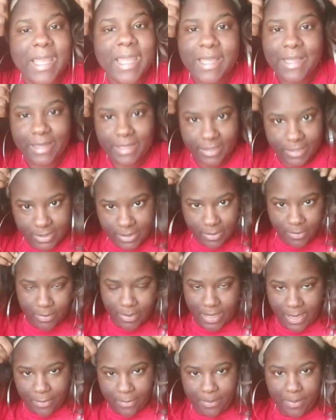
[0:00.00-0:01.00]
And this is
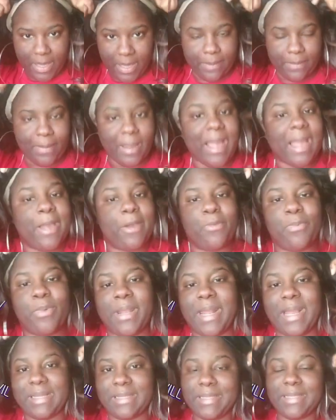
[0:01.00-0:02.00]
what I meant by
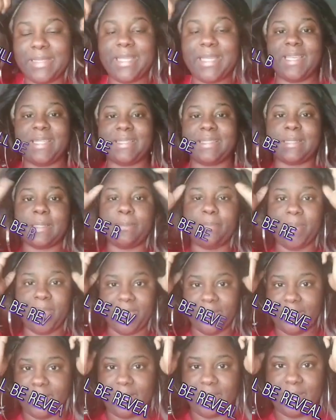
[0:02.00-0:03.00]
when I say it's a
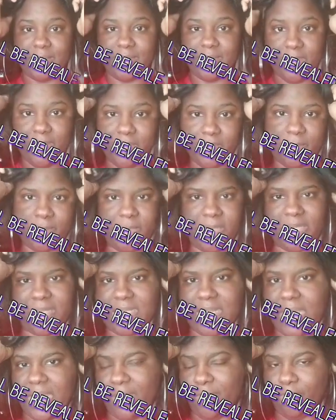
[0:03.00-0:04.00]
bit snug.
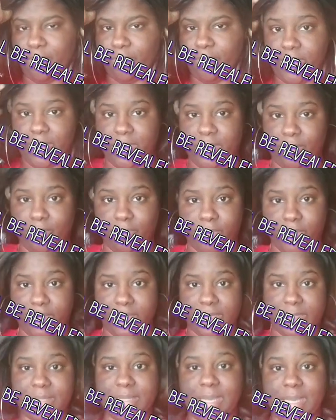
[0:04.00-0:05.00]
It's like really,
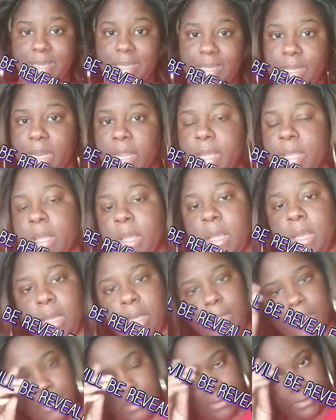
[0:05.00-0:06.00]
really tight.
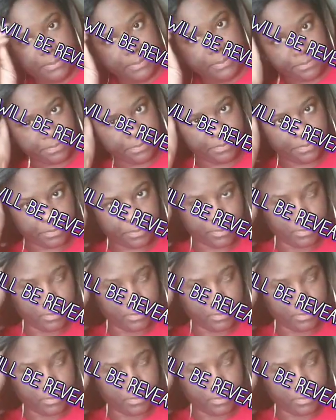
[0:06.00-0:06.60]
Um,